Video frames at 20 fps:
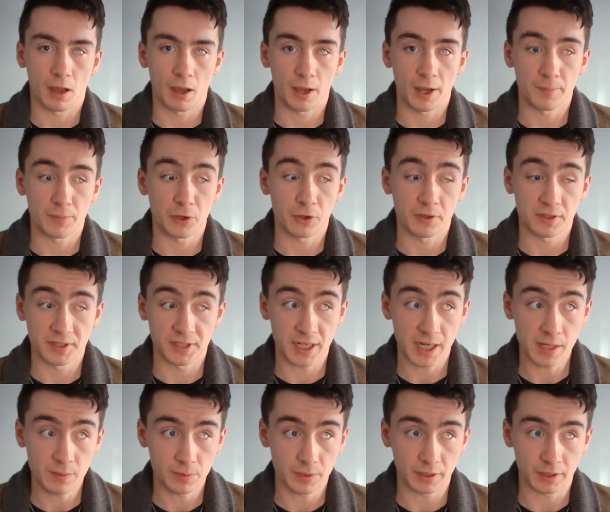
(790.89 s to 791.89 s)
I'm not
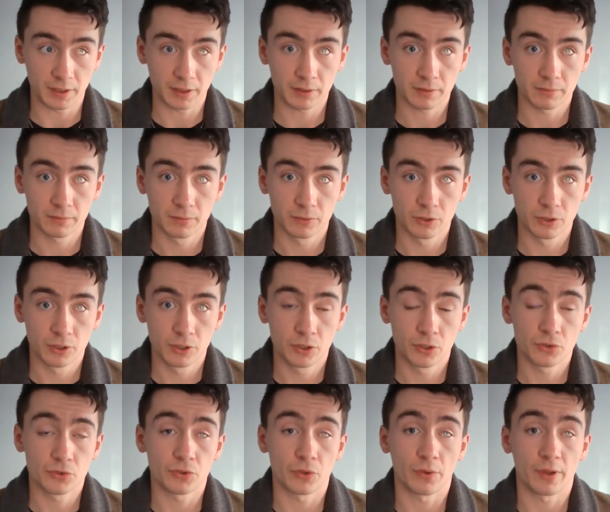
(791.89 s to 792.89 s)
escaping it,
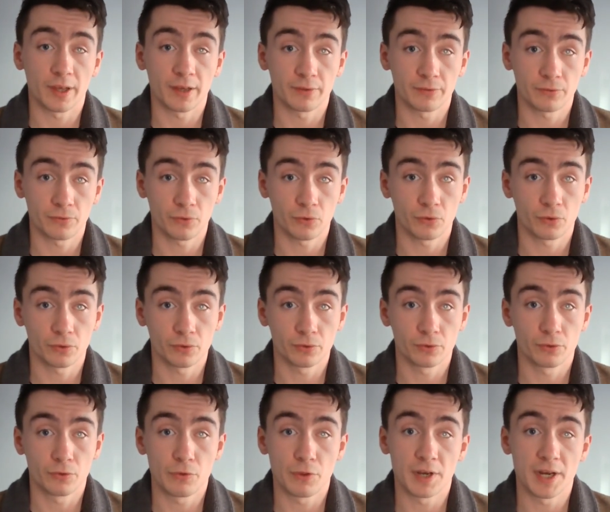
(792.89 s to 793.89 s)
so therefore
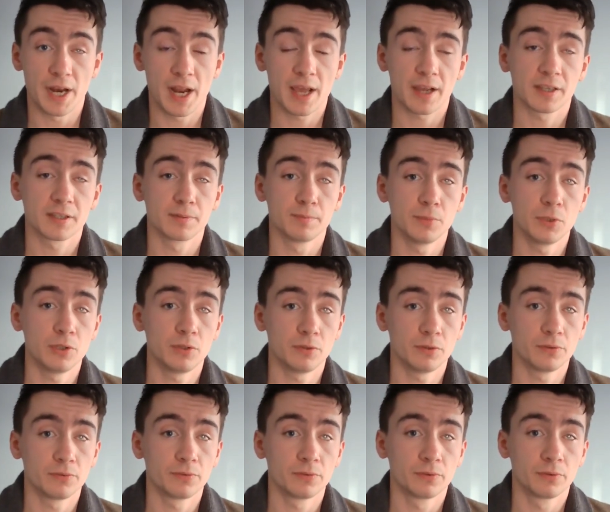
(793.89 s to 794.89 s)
the next
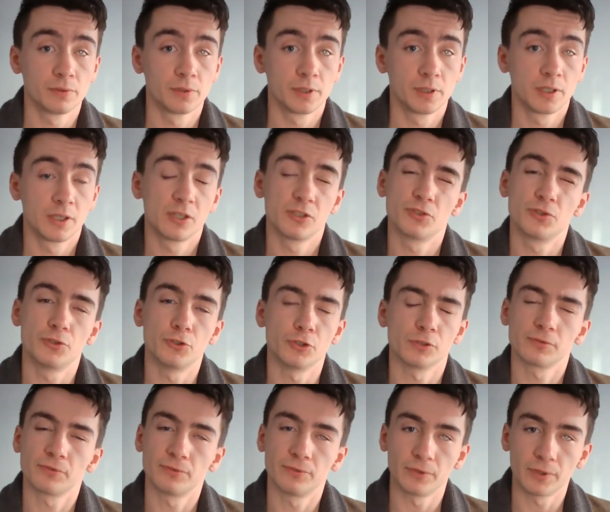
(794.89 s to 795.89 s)
move is to
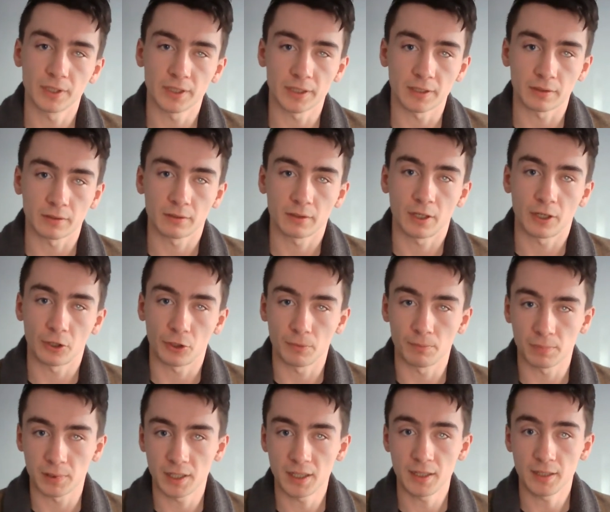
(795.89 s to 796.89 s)
just fully and
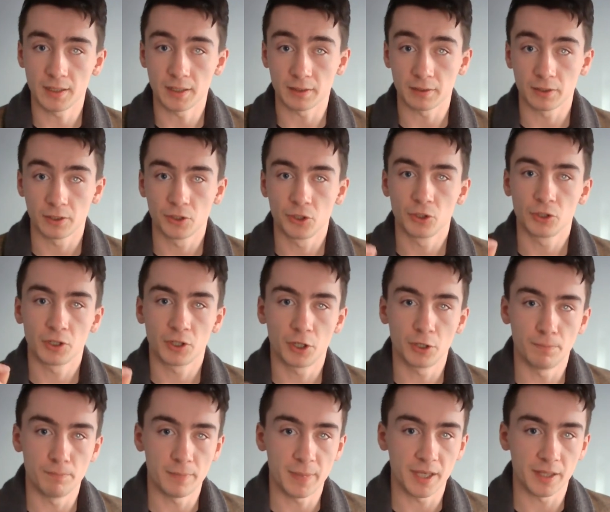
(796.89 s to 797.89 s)
completely
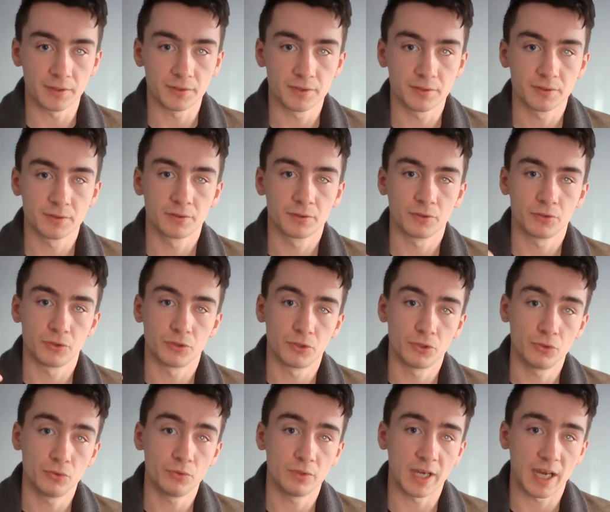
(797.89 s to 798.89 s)
commit
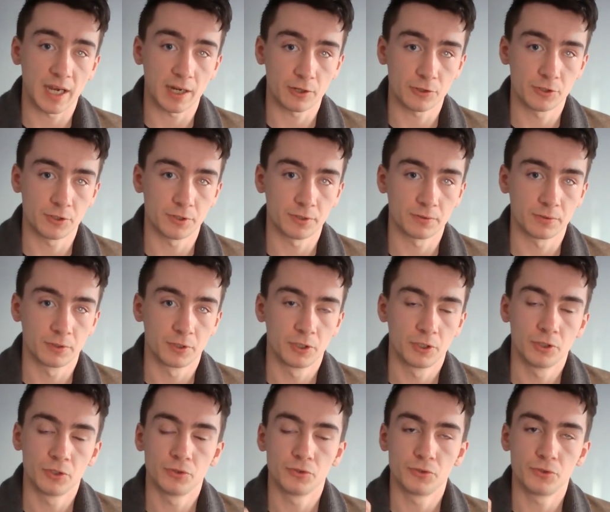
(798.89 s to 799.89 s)
to the action,
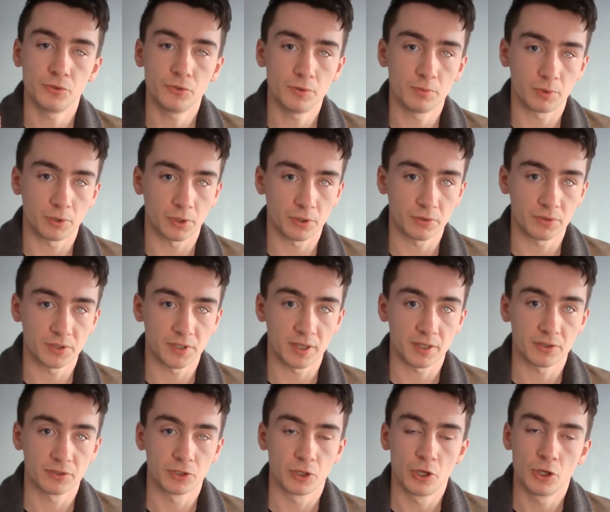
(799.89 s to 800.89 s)
to the
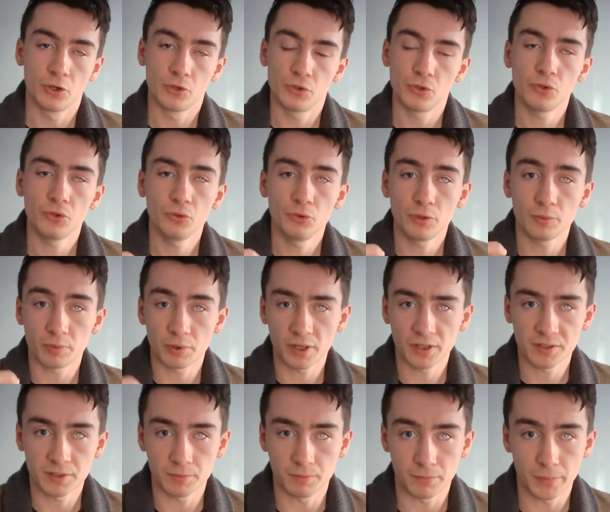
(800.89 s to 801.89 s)
process, to the
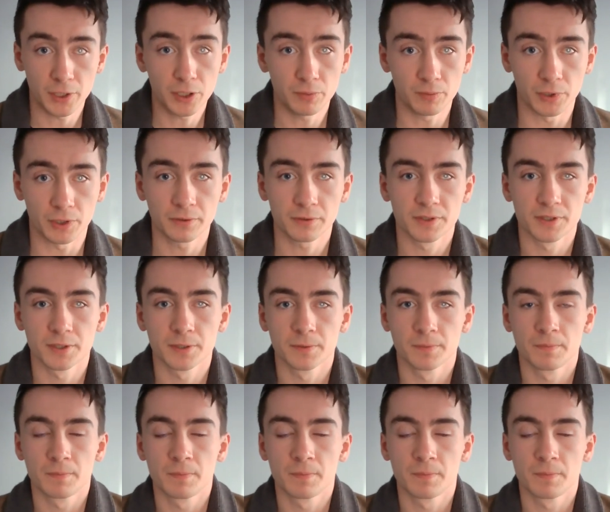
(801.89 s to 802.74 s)
present moment,